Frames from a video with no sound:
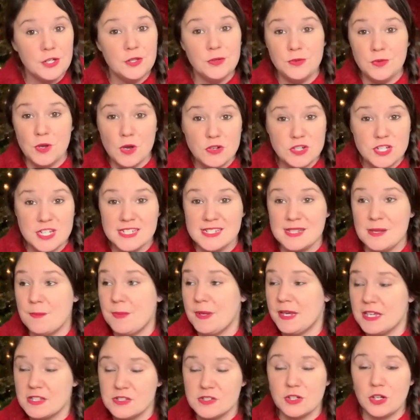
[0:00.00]
you know she's the
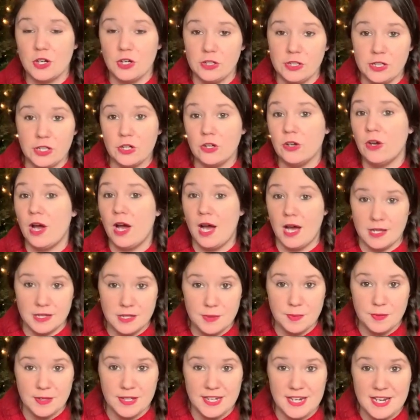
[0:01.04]
biggest girly girl on
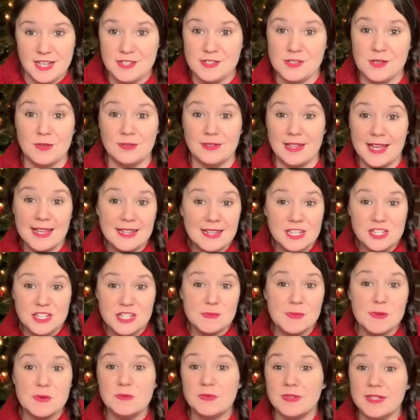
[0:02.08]
the planet. So lately
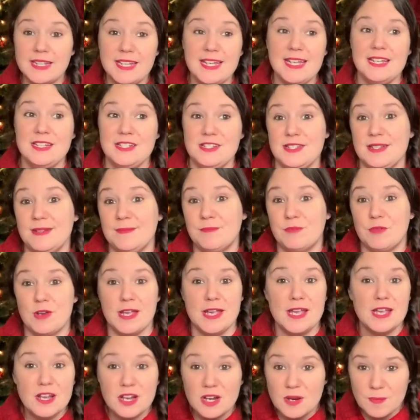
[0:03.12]
she's been really into
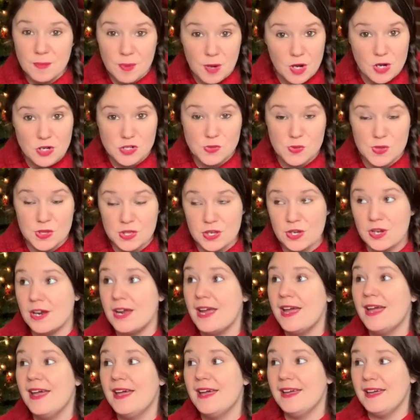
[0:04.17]
bringing her purse with her
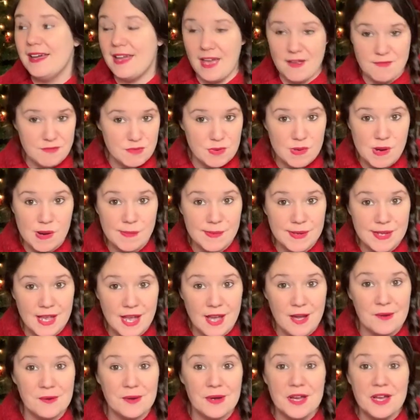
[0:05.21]
everywhere we
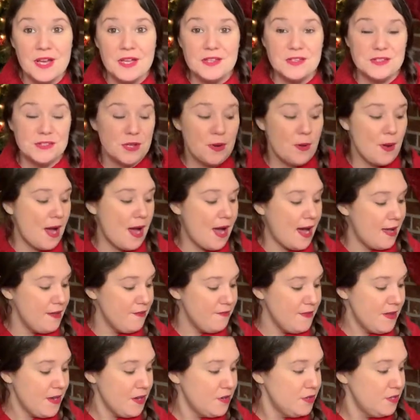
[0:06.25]
go. So I
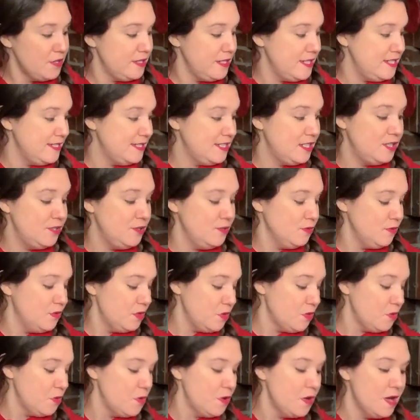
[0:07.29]
found these cute
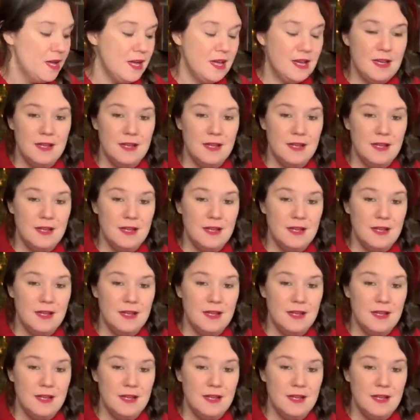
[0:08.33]
little